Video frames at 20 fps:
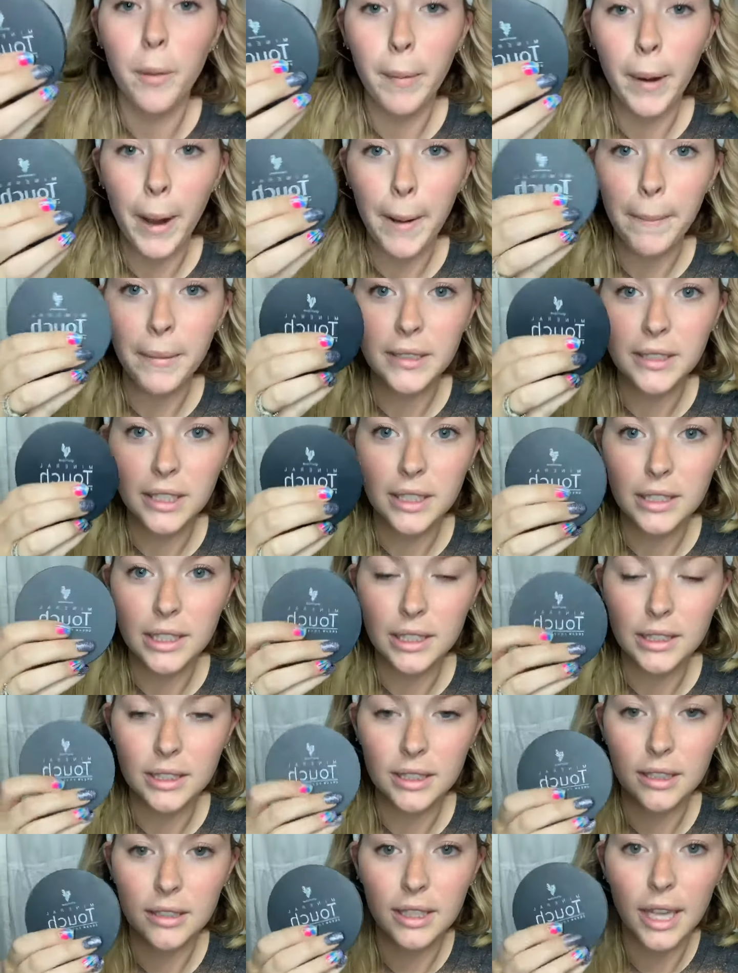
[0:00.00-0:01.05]
purposes,
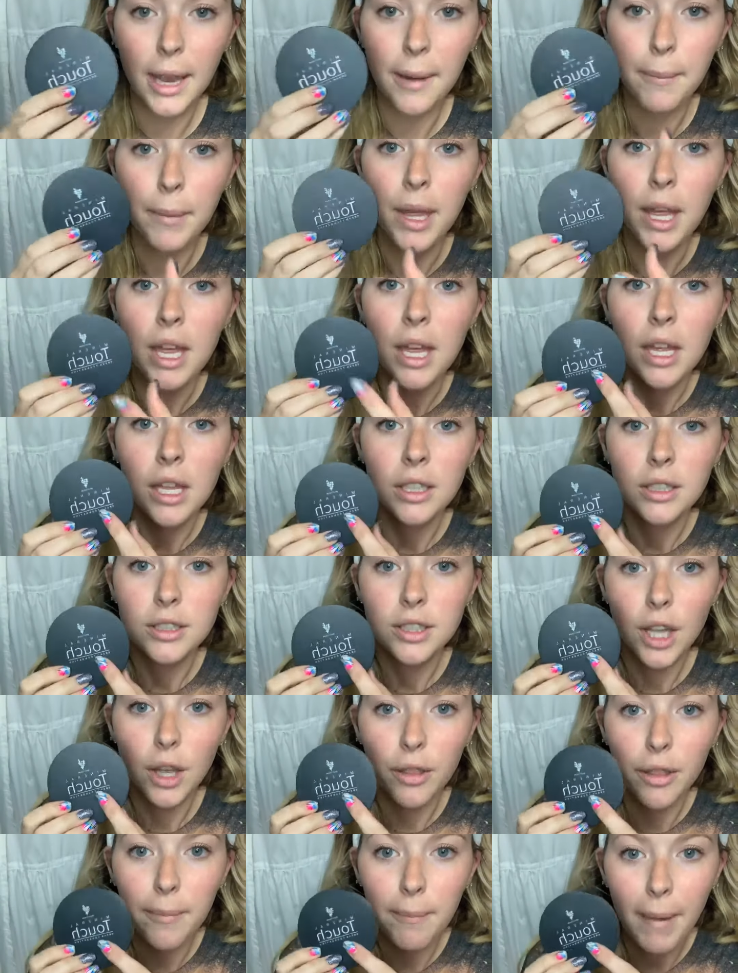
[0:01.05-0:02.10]
it's the same.
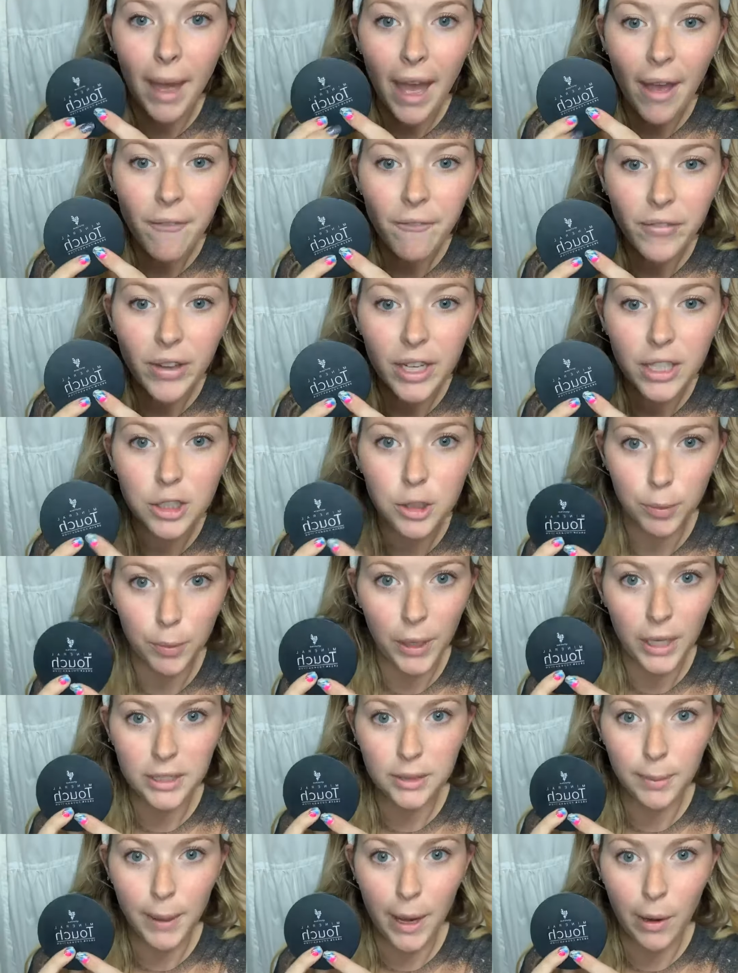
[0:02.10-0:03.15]
So the matte finish
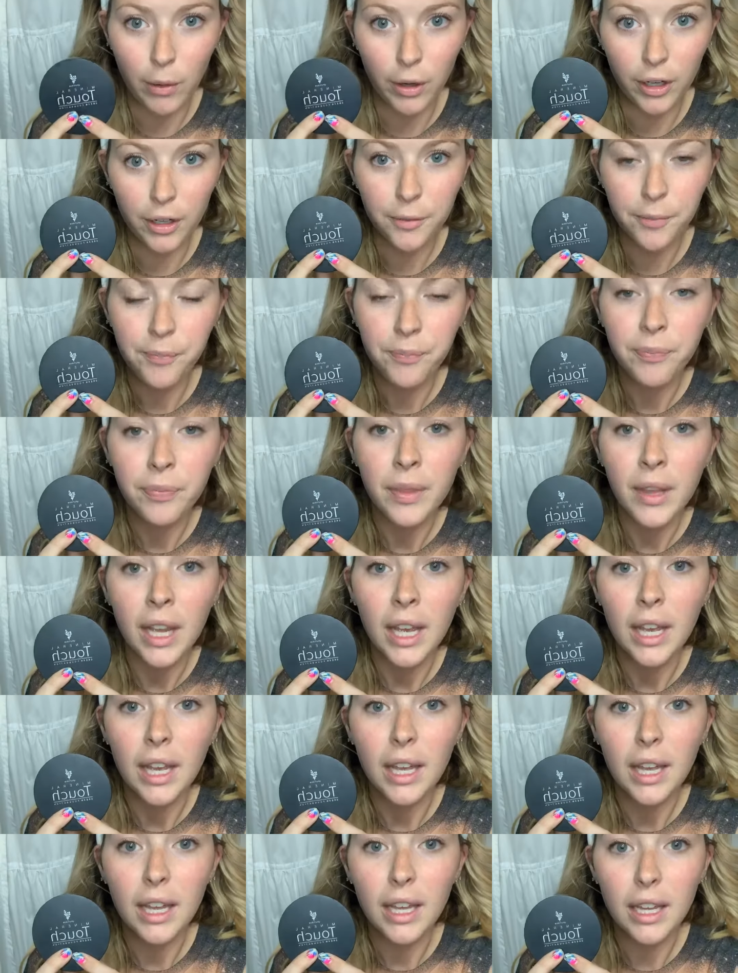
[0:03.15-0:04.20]
pressed powder
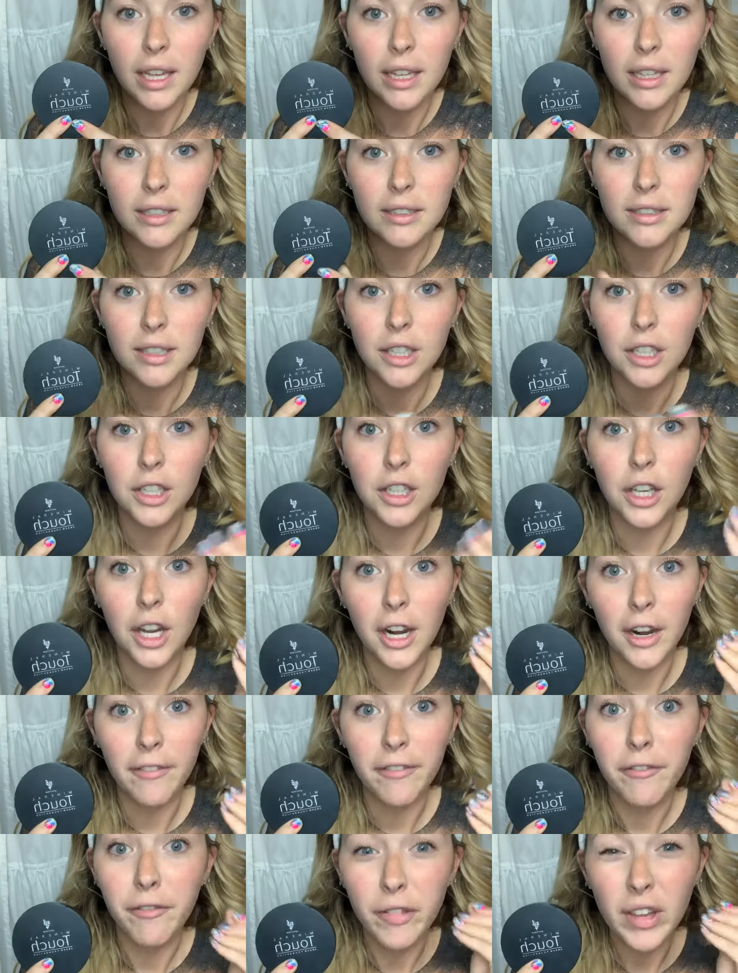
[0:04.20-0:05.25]
is
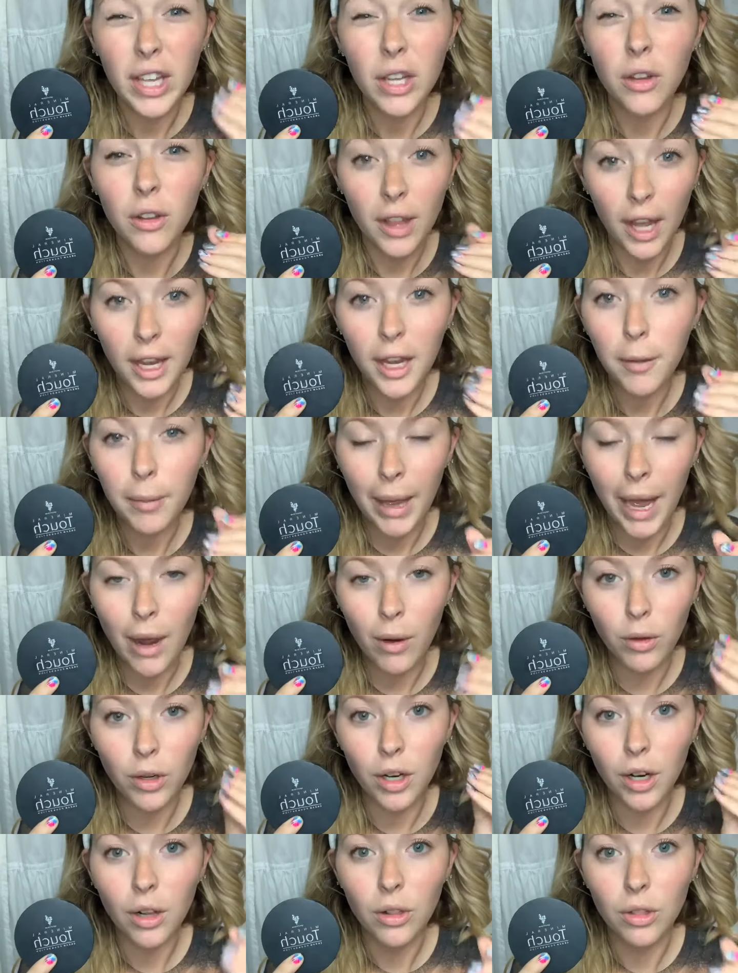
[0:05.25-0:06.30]
gonna feel like a
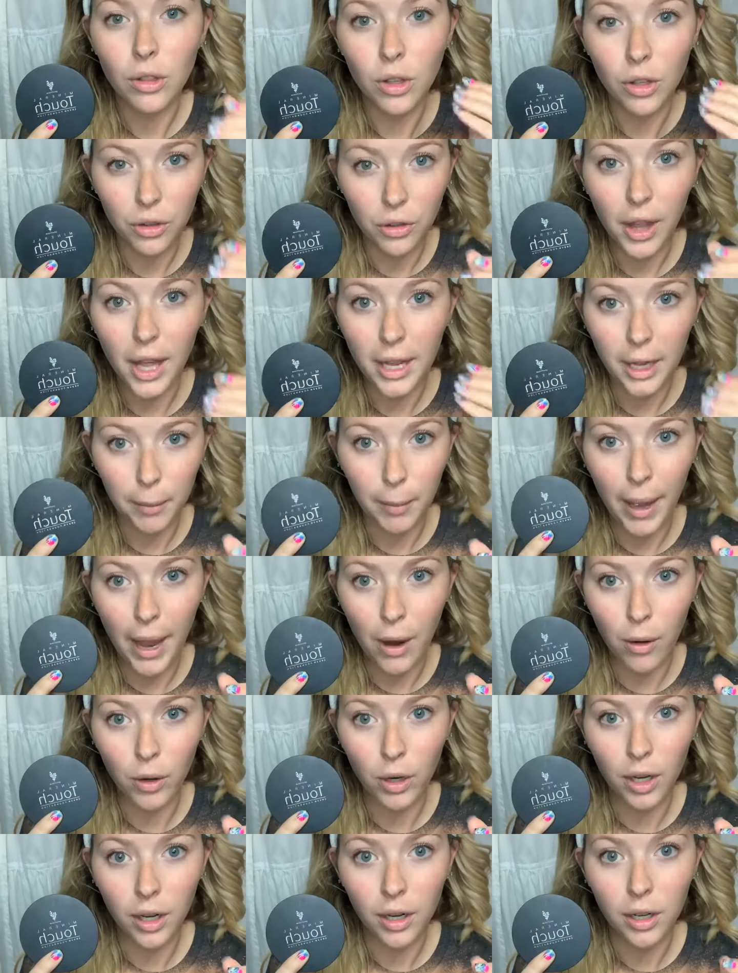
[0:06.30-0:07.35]
powder, look like a
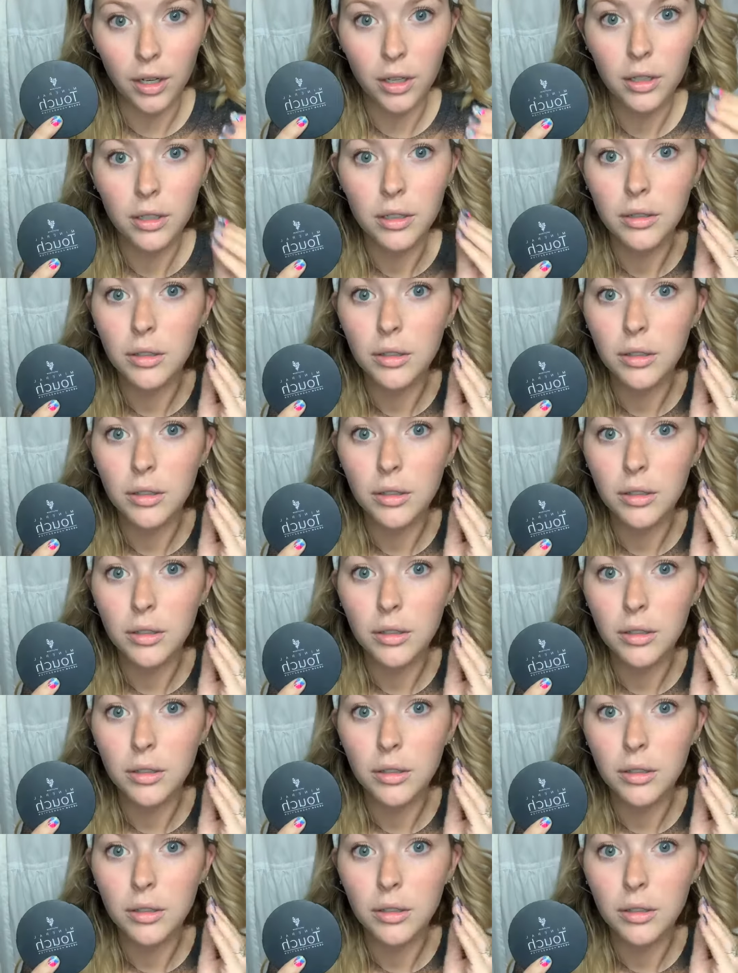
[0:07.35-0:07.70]
powder,